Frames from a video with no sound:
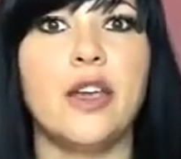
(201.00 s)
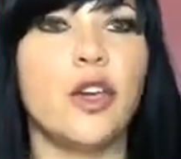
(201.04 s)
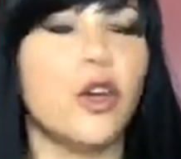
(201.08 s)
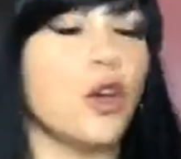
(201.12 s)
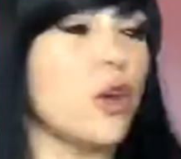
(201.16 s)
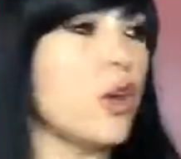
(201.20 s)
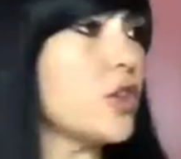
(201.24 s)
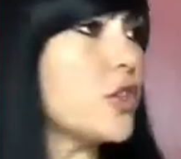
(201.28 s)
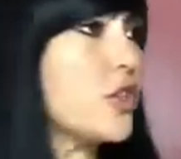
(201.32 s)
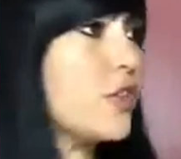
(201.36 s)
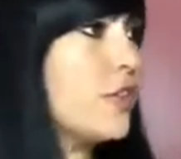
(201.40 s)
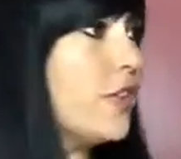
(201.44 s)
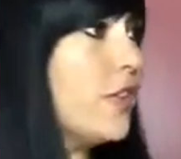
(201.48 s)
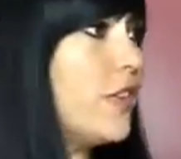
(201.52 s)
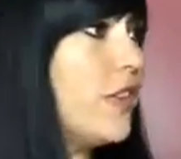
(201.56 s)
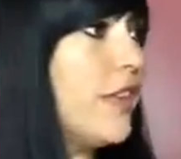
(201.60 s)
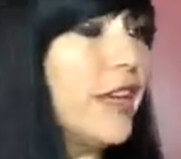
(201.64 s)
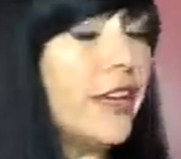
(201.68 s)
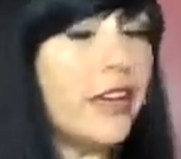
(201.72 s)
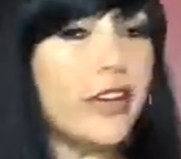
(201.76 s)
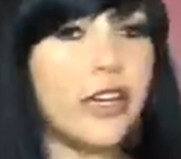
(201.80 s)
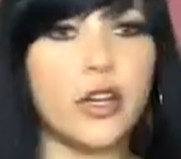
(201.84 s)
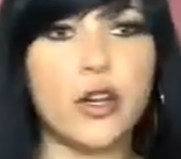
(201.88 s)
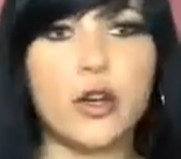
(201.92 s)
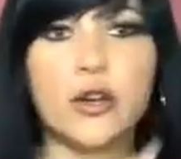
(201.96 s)
goes over
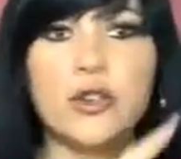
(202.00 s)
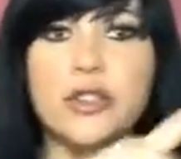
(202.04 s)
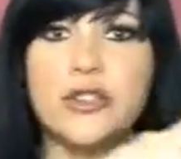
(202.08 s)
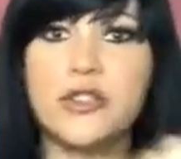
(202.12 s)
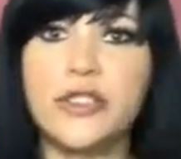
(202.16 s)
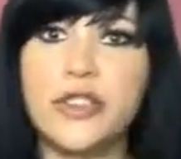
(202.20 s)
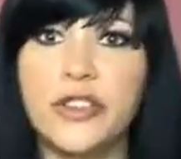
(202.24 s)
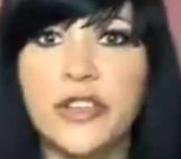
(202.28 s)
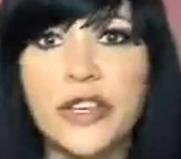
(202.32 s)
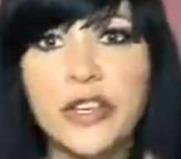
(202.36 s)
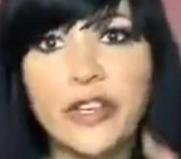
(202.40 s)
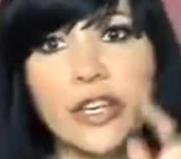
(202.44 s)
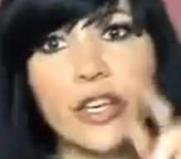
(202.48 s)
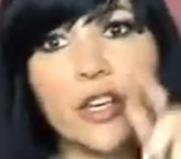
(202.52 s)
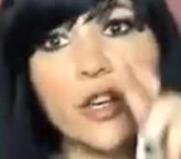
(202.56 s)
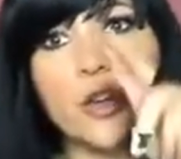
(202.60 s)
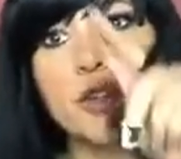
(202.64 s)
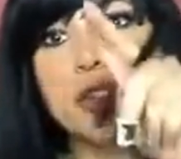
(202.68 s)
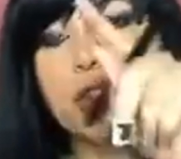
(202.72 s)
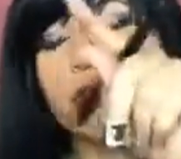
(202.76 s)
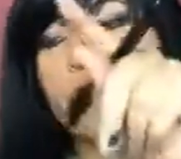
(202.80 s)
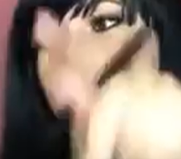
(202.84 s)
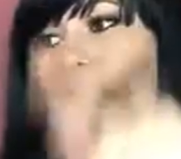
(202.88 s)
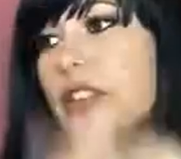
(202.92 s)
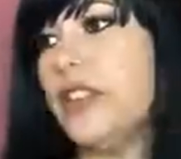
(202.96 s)
there and goes over there and
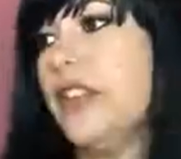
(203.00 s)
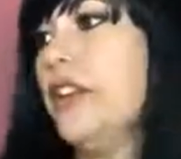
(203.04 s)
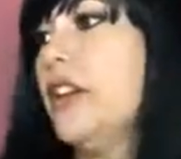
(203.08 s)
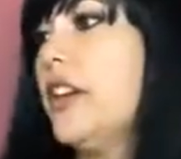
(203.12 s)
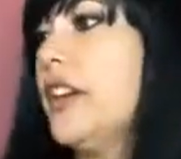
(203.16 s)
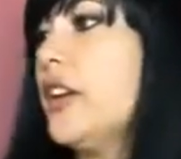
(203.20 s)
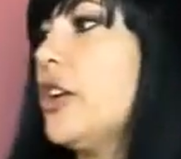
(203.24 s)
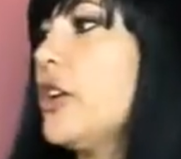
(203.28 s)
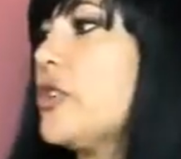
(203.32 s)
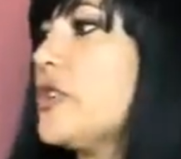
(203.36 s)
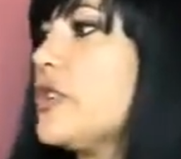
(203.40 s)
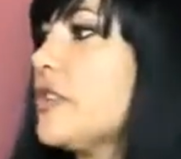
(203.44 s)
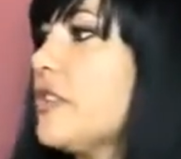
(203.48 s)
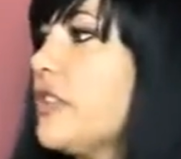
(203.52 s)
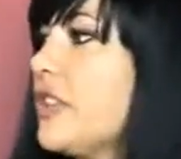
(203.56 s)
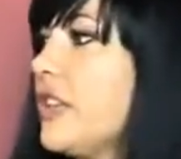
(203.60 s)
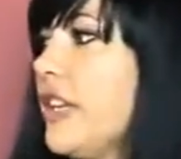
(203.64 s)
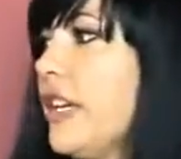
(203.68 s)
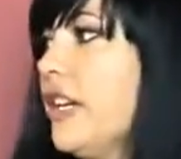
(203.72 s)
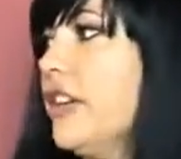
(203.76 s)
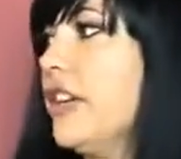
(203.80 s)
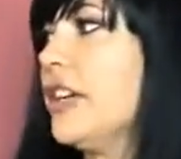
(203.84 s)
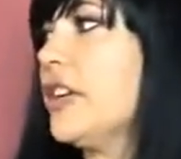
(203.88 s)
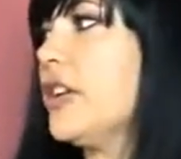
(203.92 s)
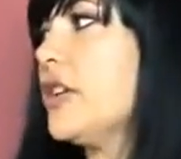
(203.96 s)
goes over there and goes over
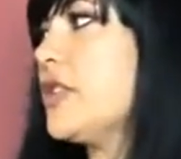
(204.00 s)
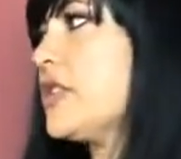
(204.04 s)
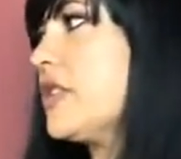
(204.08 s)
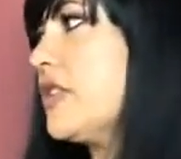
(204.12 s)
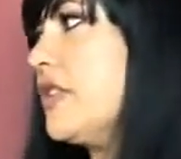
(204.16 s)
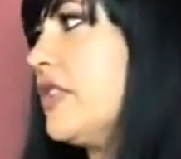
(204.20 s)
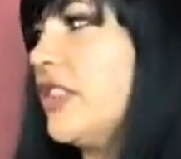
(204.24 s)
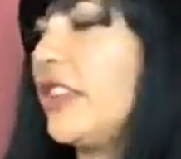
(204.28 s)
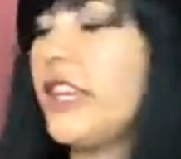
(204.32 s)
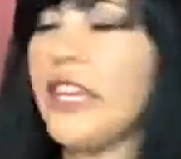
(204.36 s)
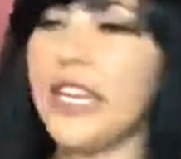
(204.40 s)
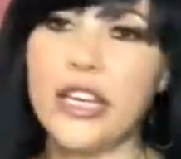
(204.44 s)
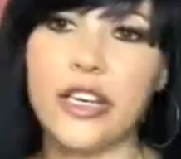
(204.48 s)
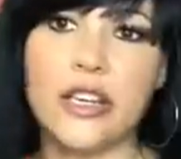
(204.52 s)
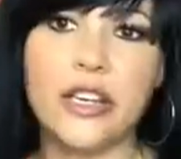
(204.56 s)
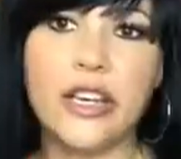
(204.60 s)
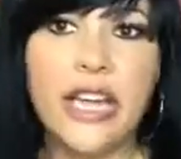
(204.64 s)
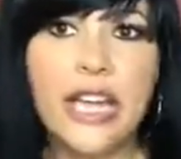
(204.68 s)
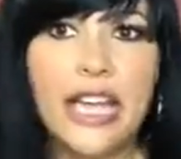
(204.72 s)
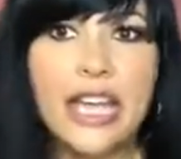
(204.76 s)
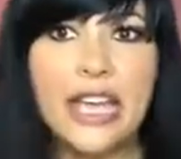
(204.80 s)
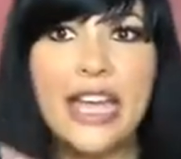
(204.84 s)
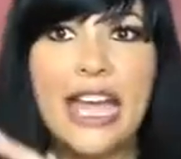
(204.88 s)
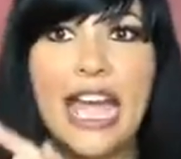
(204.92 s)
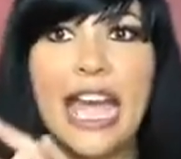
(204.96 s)
there and goes over there.
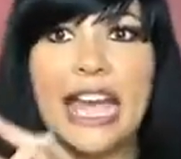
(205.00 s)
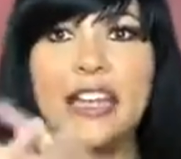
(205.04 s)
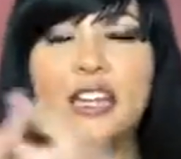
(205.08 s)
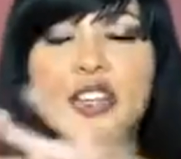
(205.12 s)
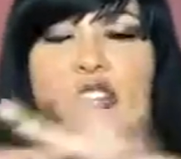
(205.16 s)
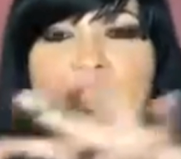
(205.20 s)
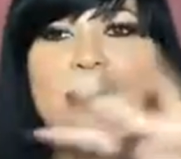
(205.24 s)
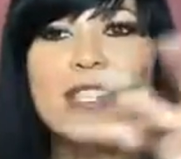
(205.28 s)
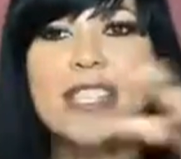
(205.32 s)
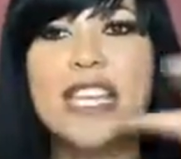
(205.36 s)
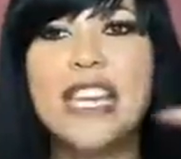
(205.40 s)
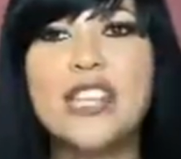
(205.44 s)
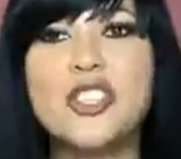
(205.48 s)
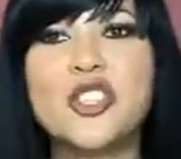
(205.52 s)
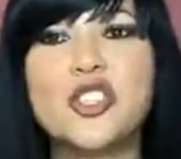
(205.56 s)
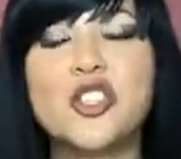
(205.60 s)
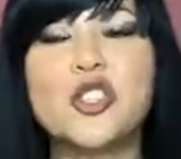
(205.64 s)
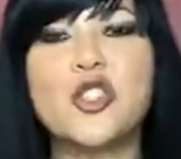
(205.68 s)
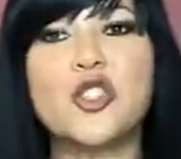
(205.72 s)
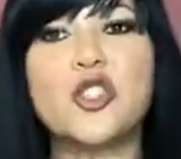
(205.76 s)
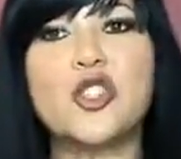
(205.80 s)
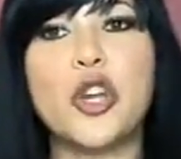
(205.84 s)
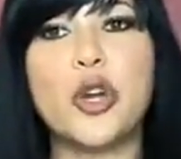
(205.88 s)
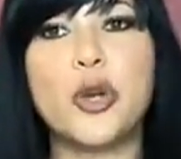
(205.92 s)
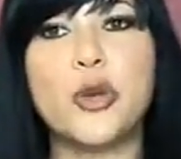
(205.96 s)
And it just gets
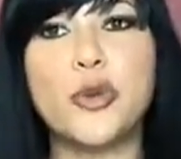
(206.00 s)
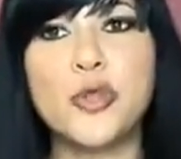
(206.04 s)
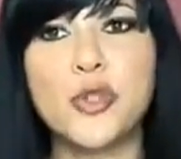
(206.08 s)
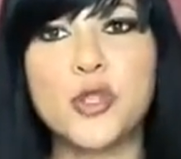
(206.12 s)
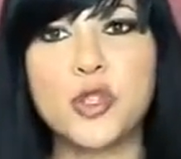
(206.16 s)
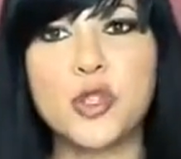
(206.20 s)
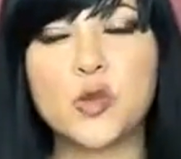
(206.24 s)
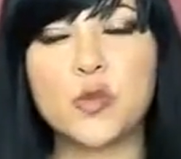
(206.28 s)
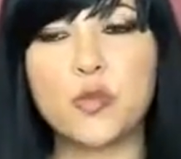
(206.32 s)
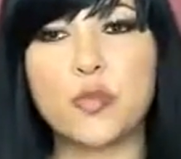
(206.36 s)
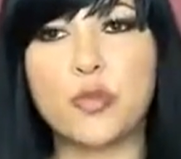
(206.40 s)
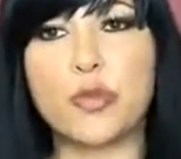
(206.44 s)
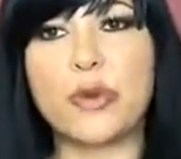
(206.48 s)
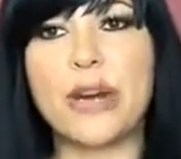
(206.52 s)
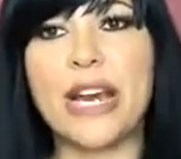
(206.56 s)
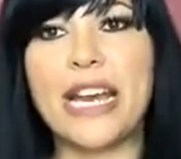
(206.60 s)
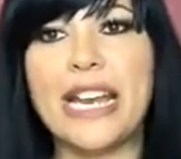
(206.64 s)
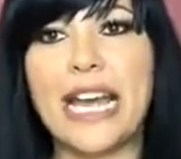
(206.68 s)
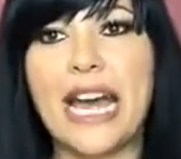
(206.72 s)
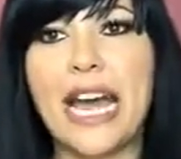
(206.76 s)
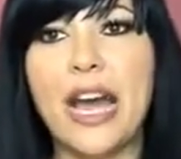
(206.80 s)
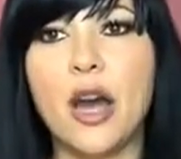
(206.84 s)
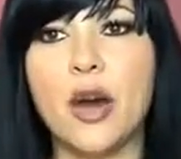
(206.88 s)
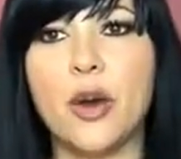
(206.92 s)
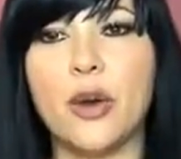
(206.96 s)
so spread
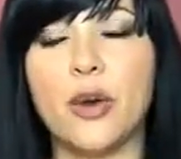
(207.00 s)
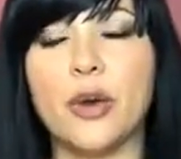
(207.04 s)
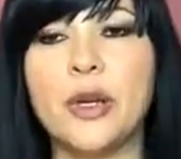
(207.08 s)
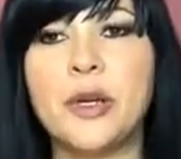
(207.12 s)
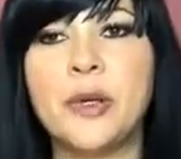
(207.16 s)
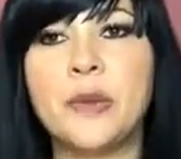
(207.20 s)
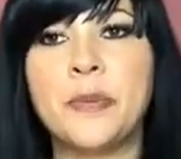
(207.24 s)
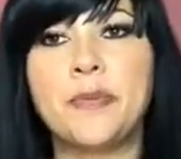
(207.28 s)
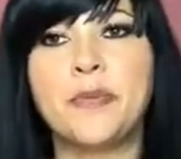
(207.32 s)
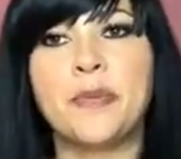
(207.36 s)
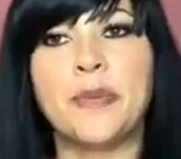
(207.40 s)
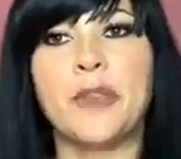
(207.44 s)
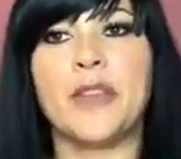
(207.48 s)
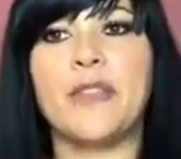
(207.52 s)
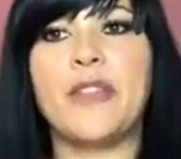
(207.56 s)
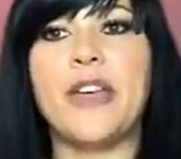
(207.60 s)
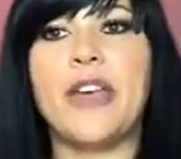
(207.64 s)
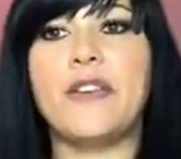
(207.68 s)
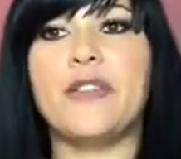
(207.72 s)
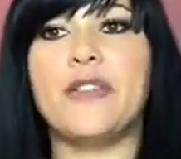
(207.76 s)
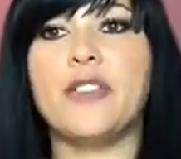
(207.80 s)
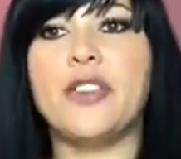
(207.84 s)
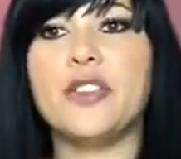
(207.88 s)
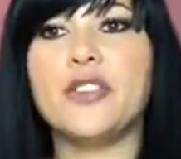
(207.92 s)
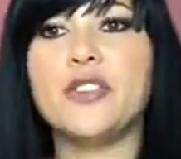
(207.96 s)
out
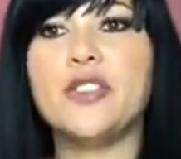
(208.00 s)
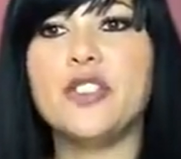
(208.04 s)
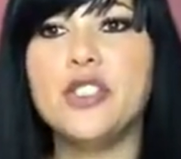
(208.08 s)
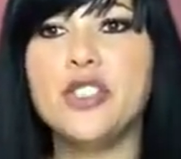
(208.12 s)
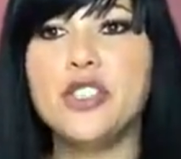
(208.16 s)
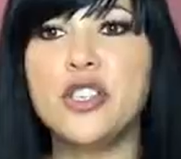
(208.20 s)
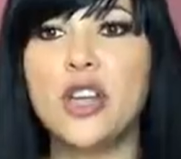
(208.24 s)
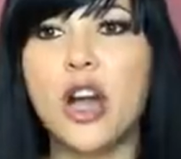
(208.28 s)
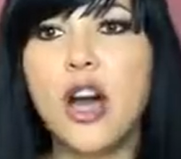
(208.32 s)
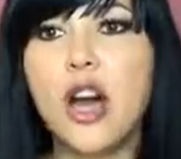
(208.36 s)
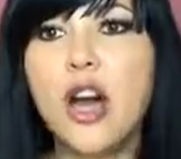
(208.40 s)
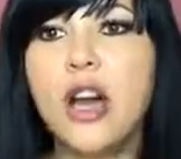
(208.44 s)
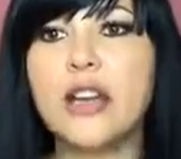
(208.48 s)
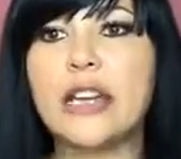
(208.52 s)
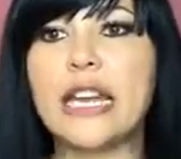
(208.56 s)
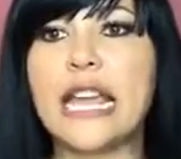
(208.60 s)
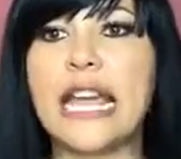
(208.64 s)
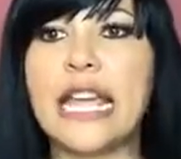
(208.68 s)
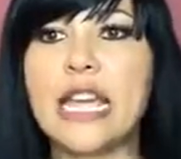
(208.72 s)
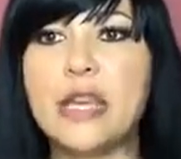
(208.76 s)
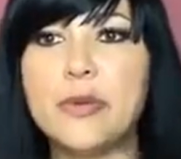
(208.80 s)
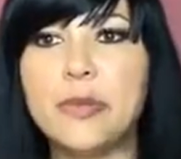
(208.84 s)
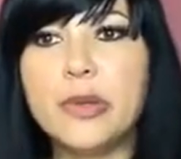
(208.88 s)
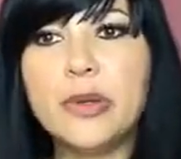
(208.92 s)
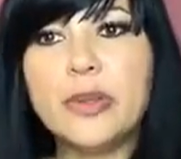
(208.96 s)
that there's not
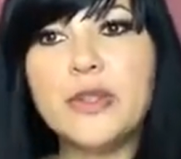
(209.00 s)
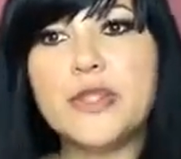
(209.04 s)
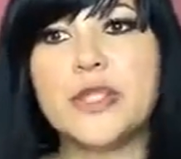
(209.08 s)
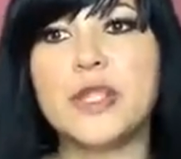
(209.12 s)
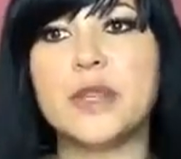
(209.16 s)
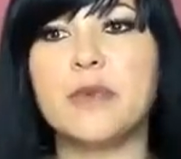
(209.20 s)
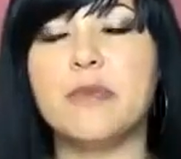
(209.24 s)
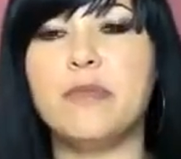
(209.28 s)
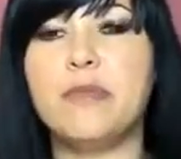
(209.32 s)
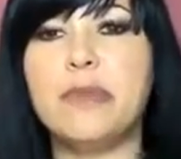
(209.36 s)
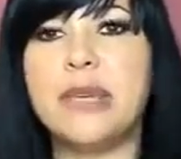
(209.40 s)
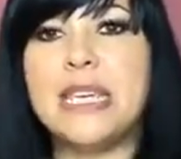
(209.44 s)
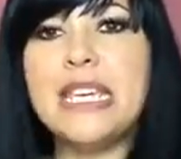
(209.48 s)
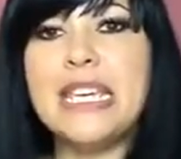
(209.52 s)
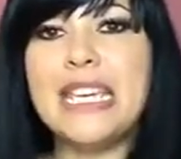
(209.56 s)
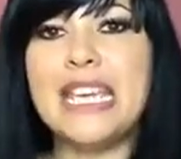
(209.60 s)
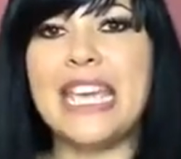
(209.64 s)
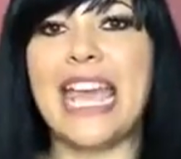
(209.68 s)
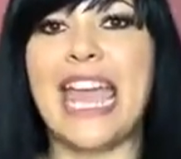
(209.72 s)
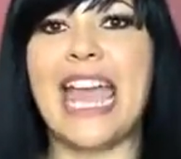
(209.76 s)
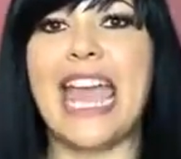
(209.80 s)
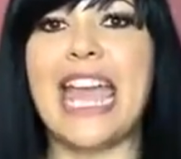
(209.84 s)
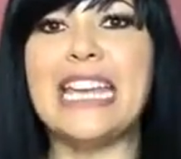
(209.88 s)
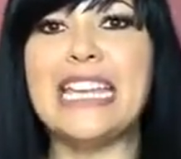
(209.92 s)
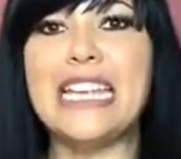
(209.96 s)
able to
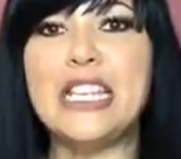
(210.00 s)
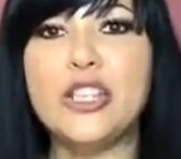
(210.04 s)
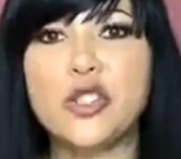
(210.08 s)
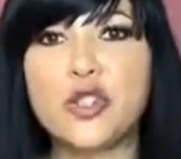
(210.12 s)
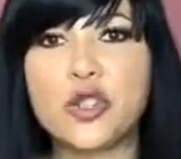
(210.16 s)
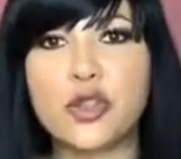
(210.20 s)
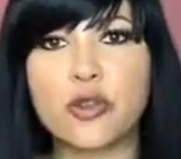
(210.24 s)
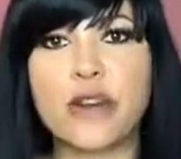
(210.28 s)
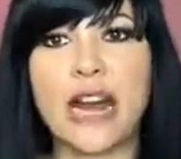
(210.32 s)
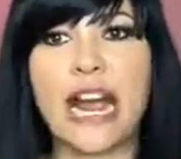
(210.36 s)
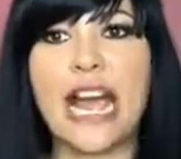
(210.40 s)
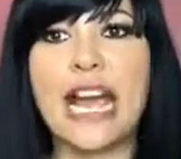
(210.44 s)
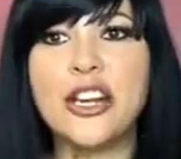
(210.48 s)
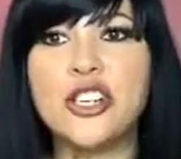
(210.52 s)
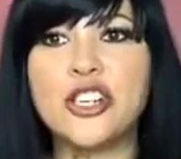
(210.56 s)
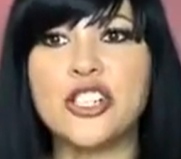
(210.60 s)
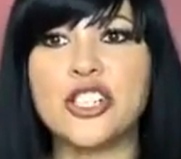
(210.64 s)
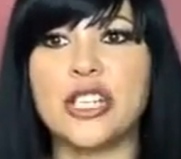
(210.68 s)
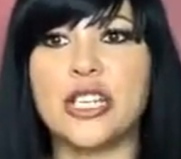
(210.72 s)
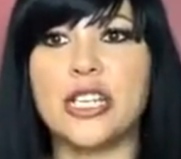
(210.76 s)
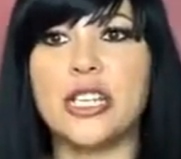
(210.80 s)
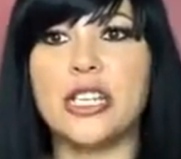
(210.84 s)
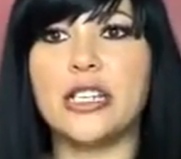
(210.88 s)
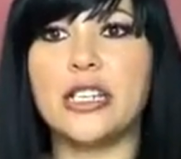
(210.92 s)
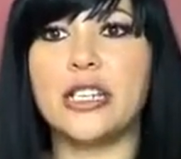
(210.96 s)
be any
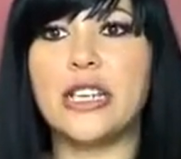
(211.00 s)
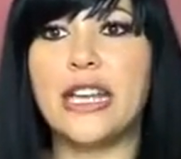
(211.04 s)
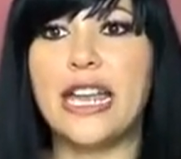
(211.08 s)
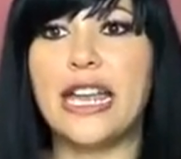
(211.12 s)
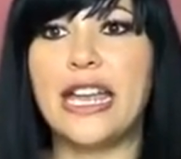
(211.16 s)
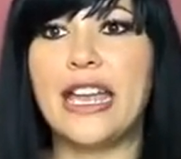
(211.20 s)
traction